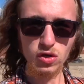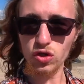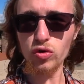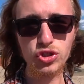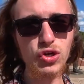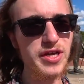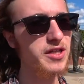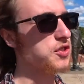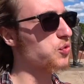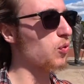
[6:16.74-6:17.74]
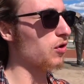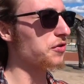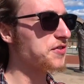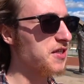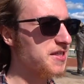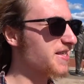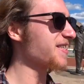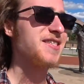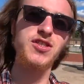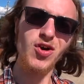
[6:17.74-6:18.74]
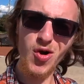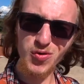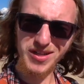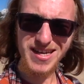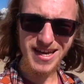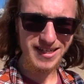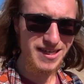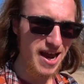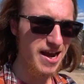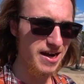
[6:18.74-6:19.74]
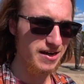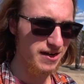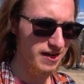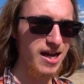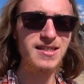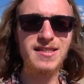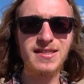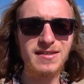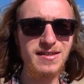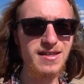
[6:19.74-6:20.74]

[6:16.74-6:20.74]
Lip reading: Usually in this world, success is only attained as